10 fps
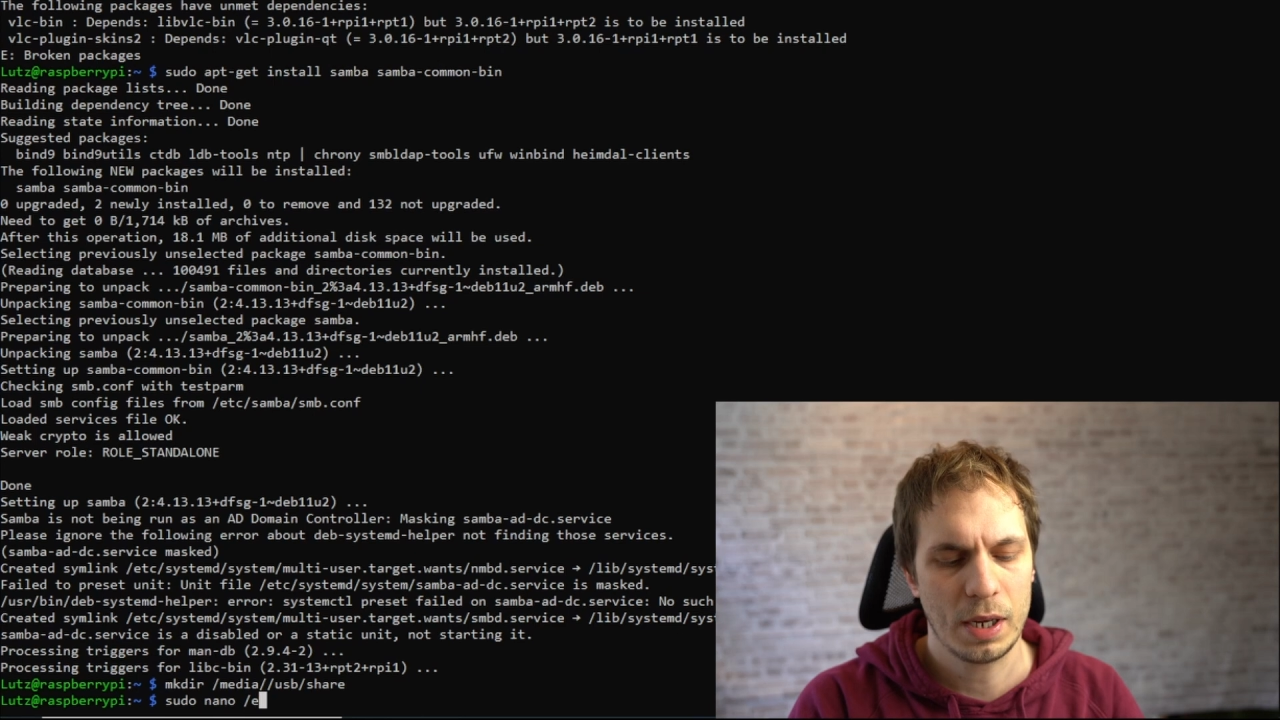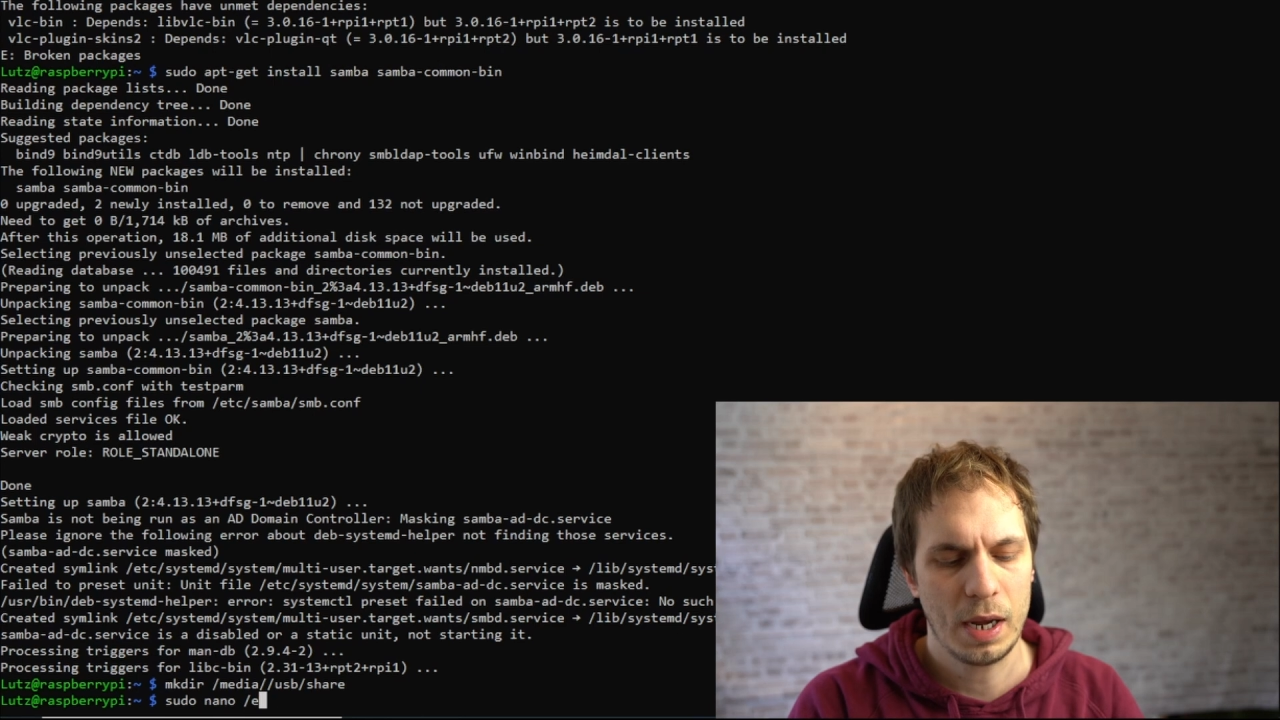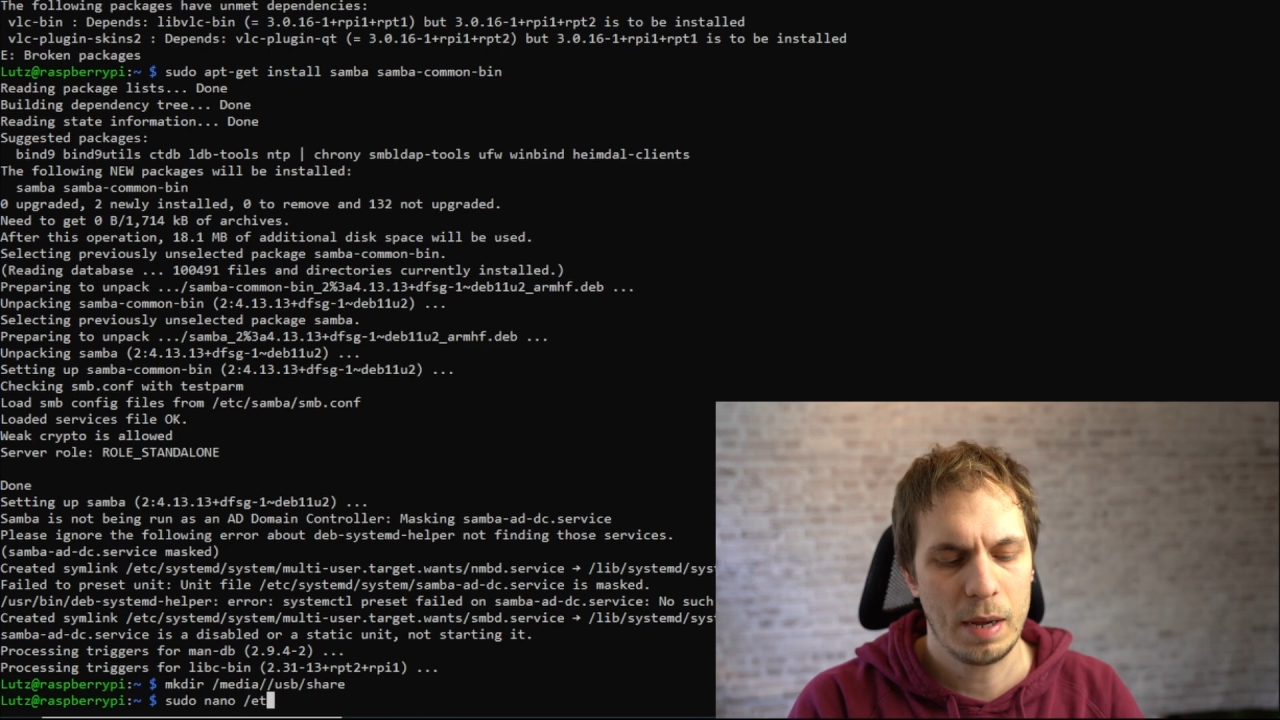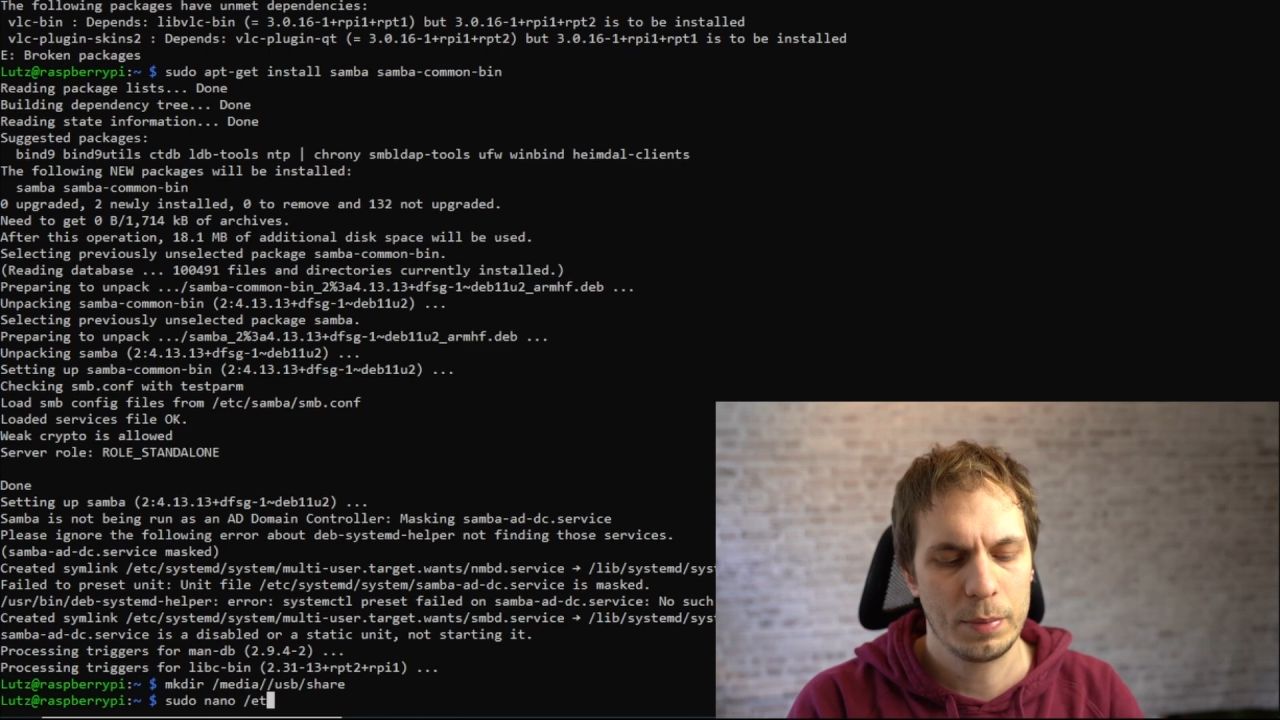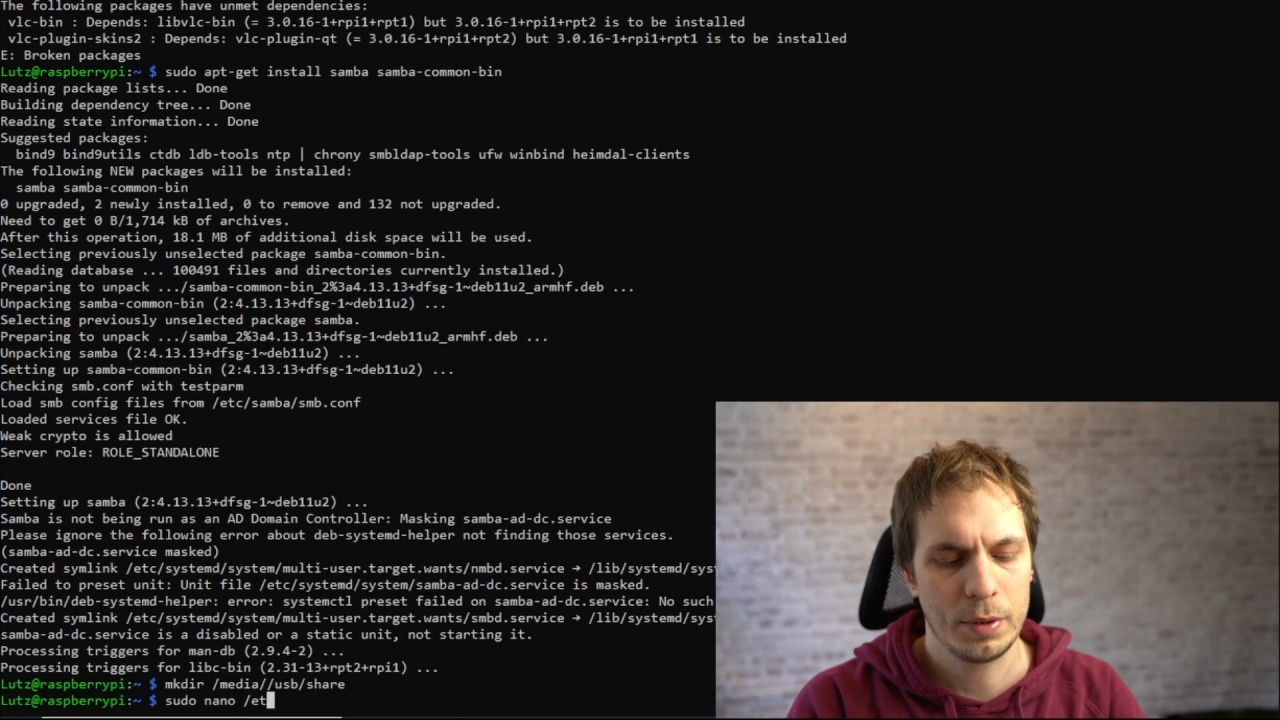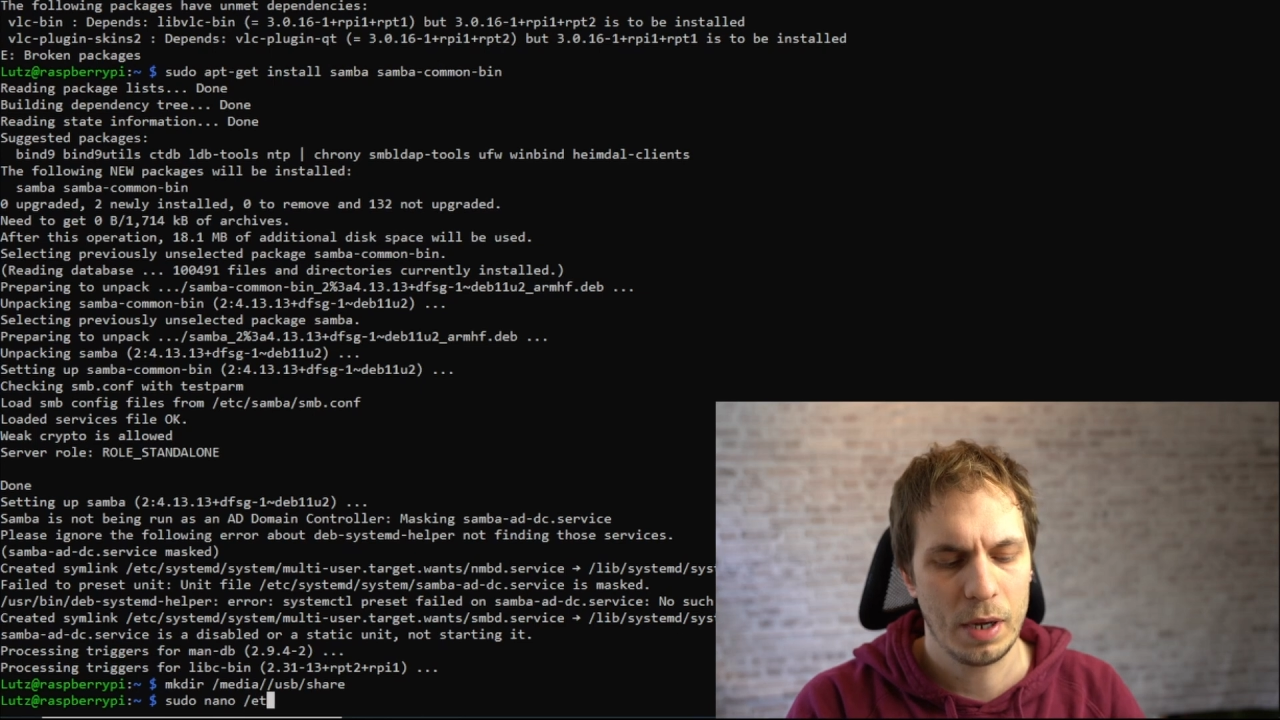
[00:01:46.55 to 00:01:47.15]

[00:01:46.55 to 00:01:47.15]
tab you